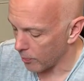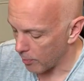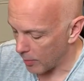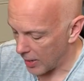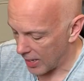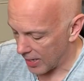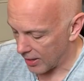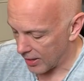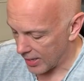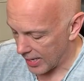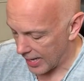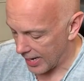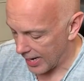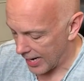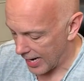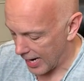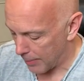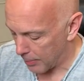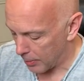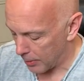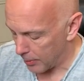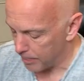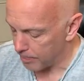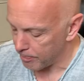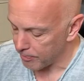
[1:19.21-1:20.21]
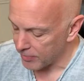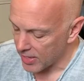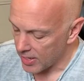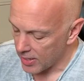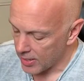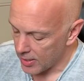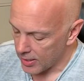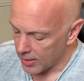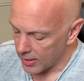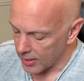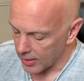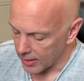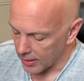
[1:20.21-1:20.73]
make that
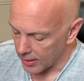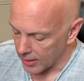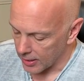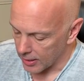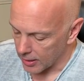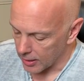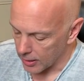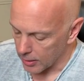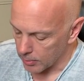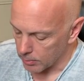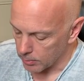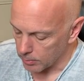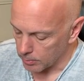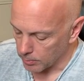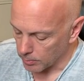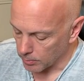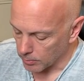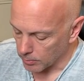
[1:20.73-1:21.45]
happen.